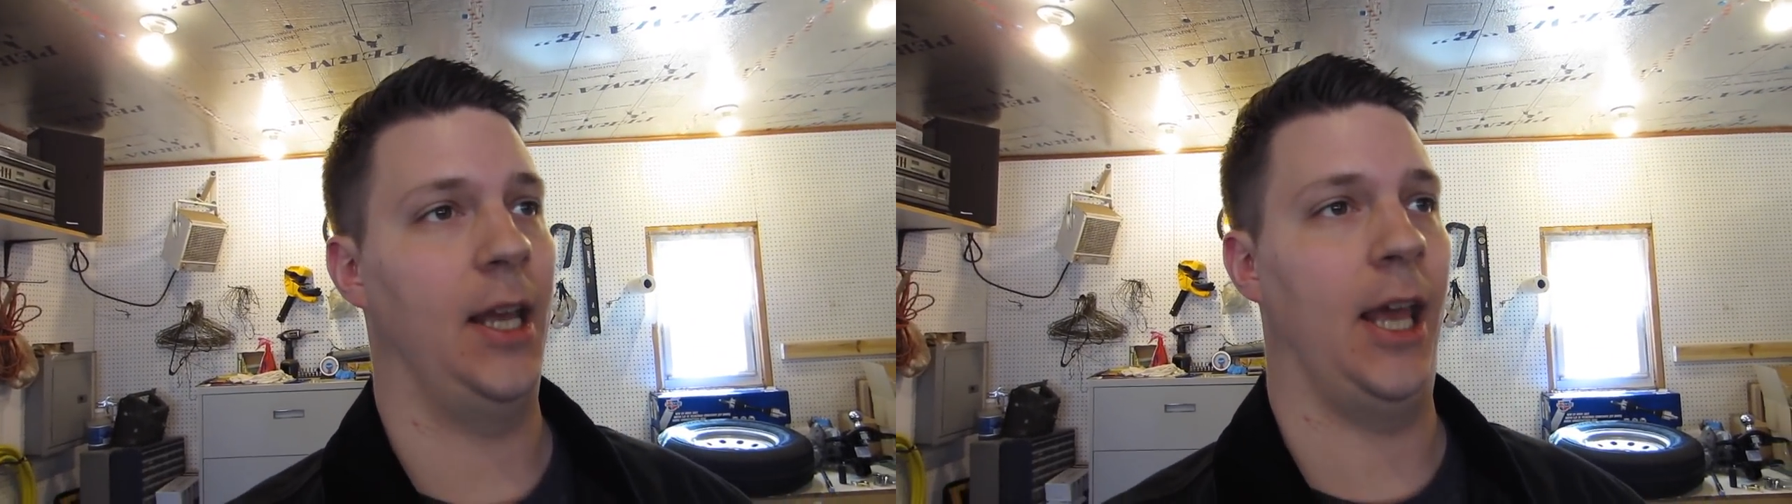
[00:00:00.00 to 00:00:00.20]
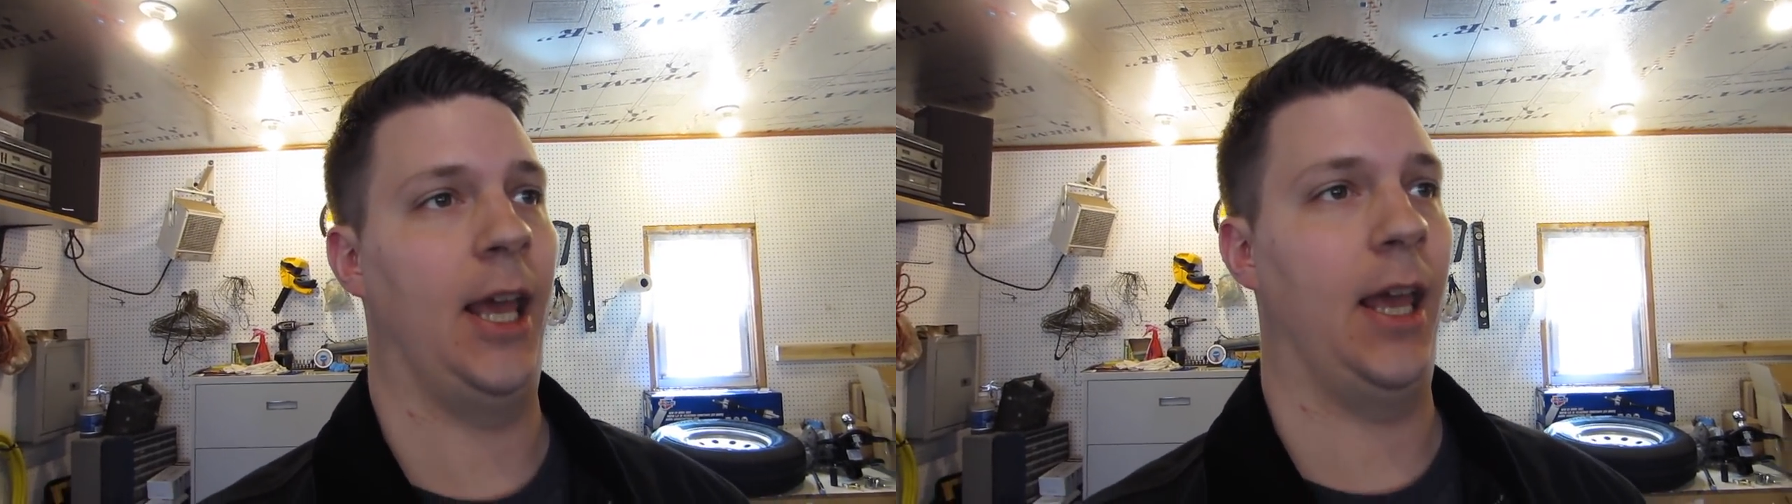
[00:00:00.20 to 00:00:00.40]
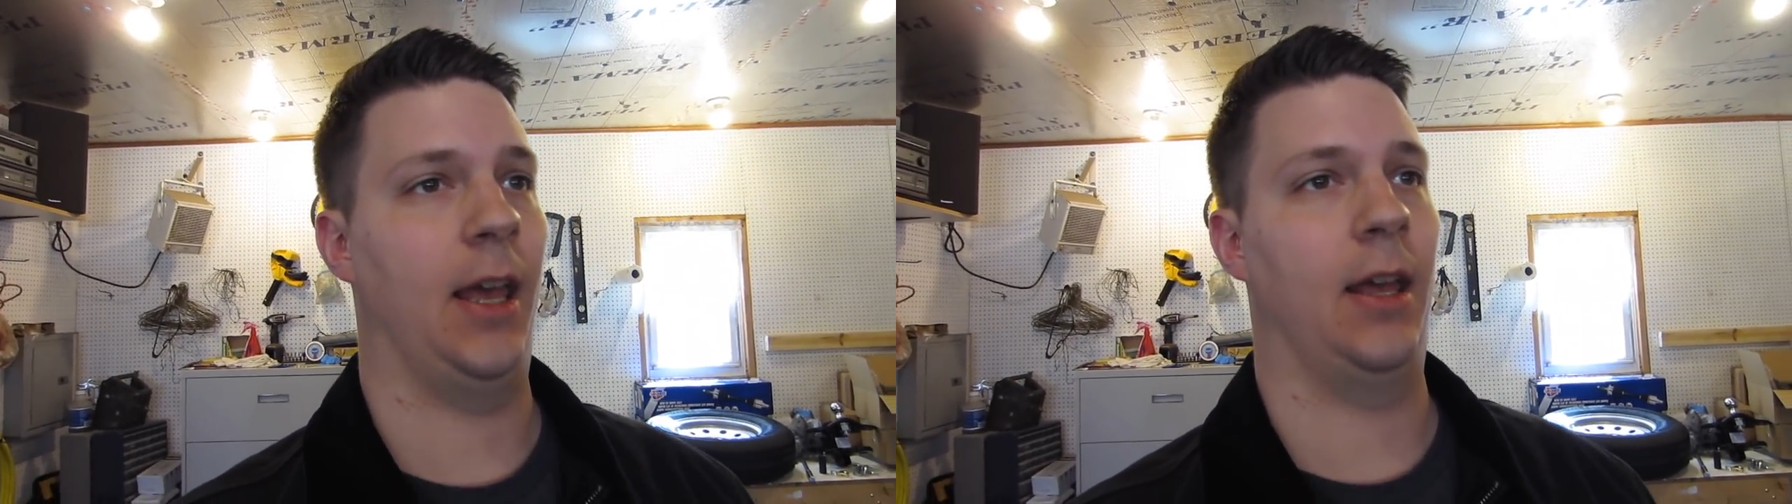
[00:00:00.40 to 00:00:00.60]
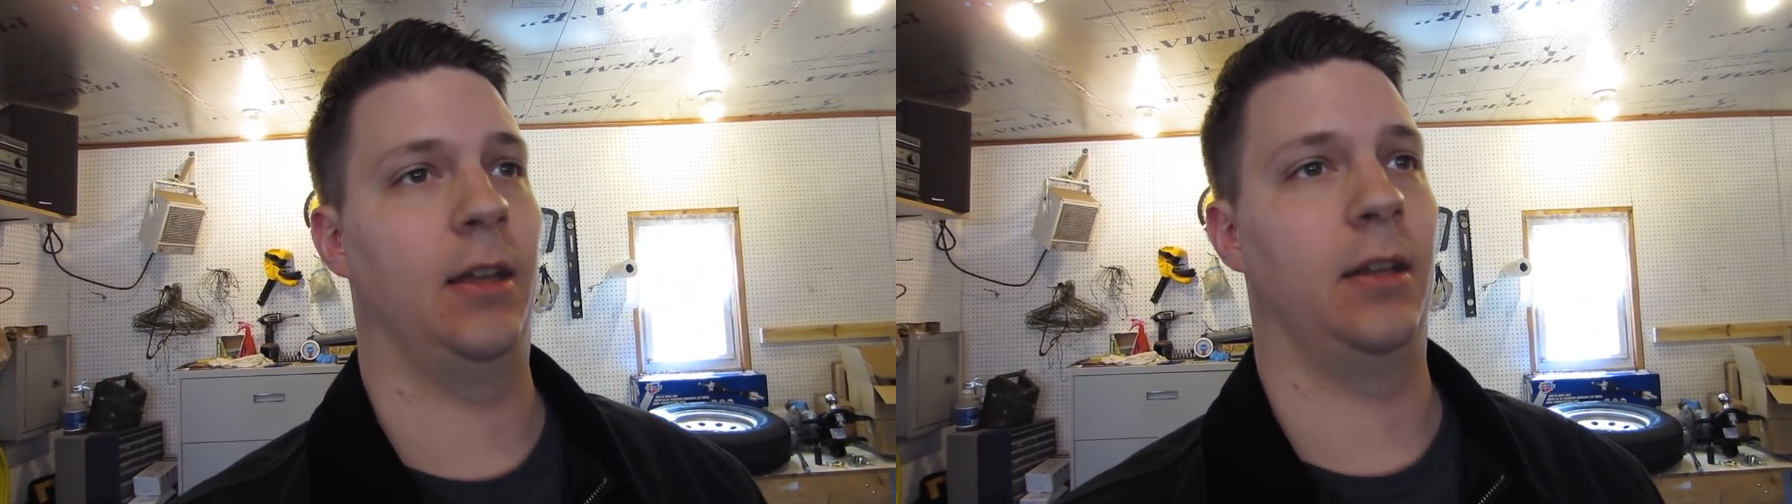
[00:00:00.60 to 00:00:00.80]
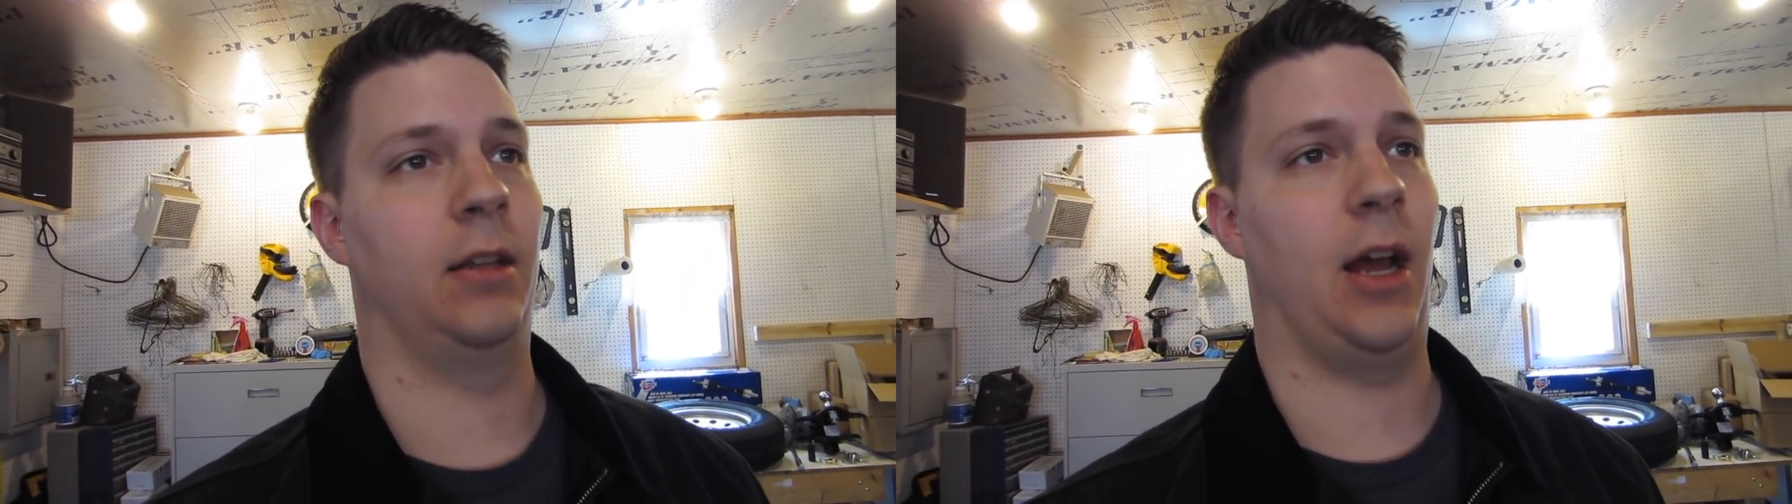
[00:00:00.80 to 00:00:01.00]

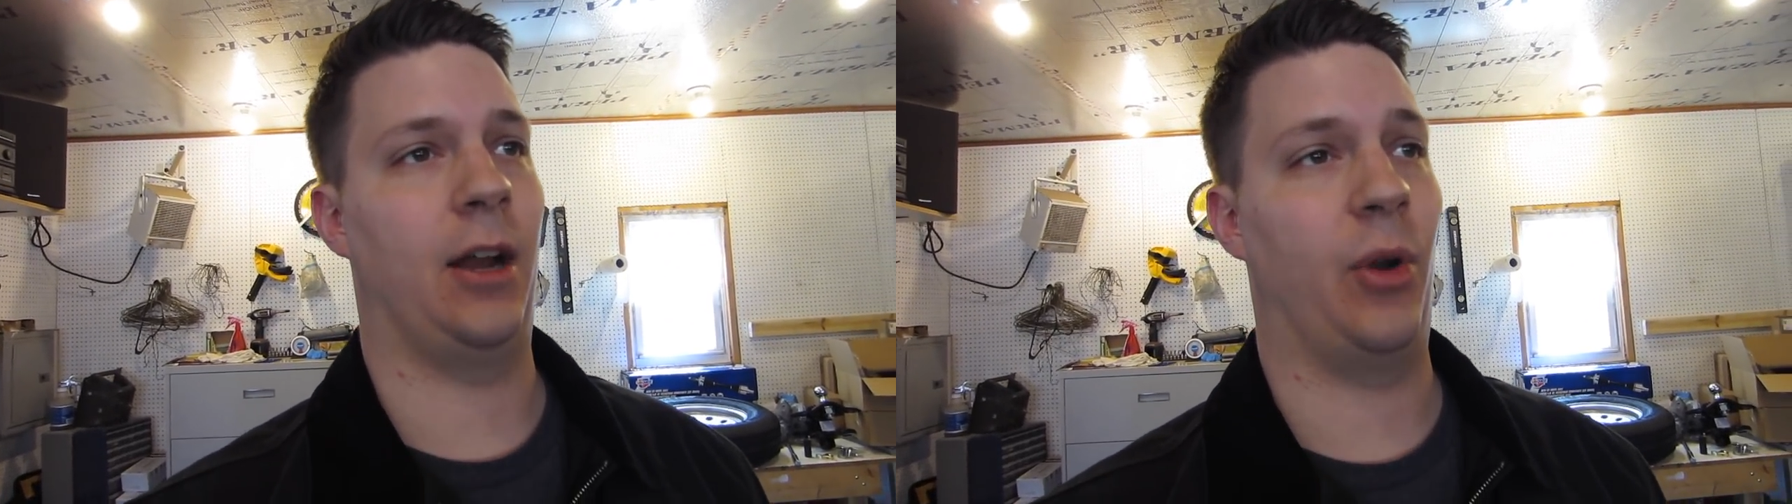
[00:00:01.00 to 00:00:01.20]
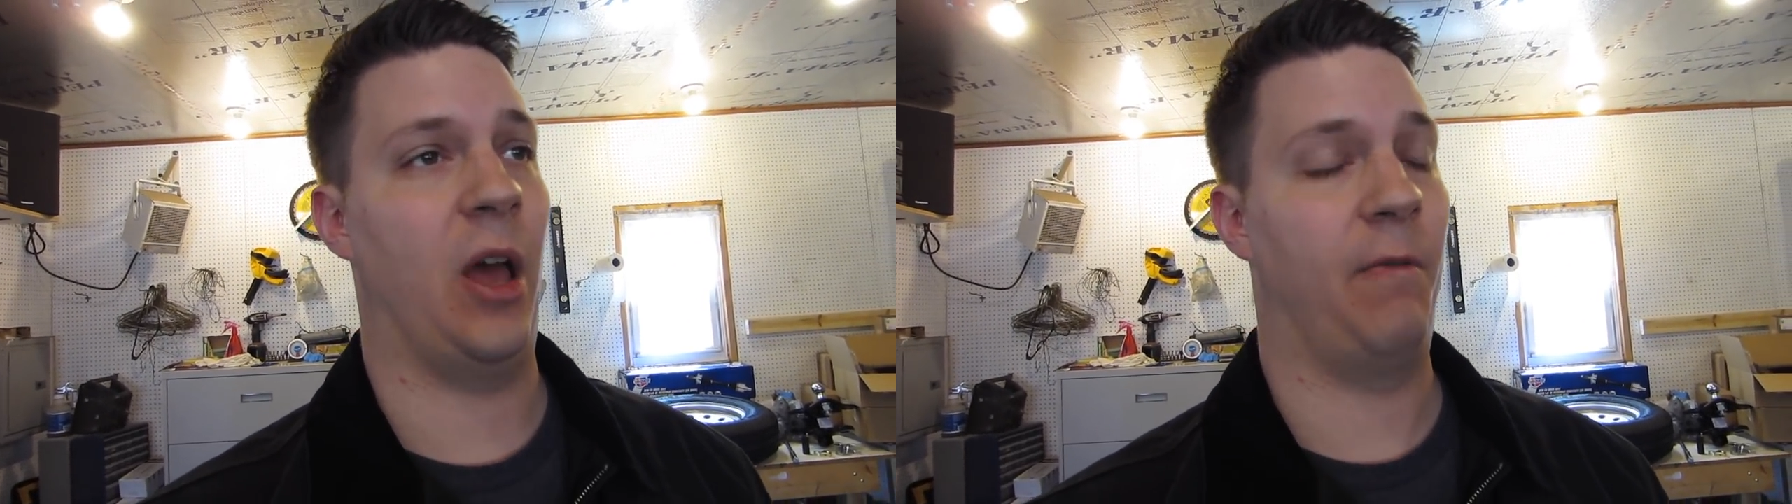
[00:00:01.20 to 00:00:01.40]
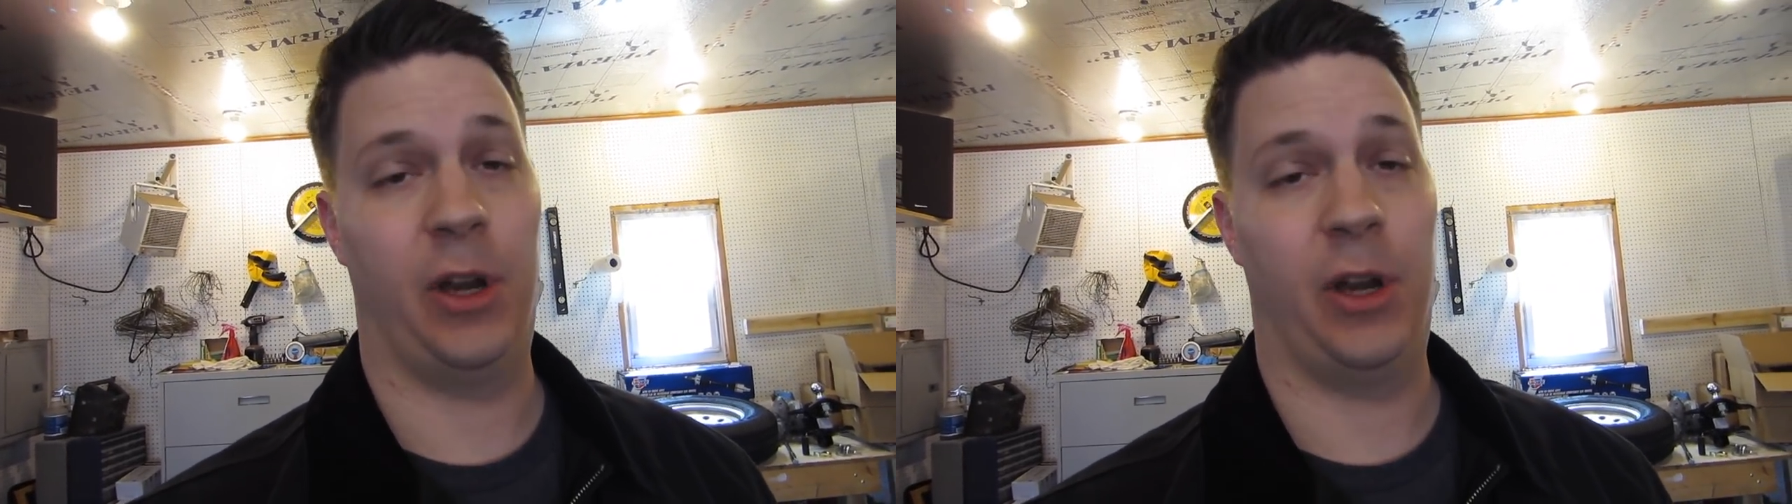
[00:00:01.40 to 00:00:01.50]
and I don't have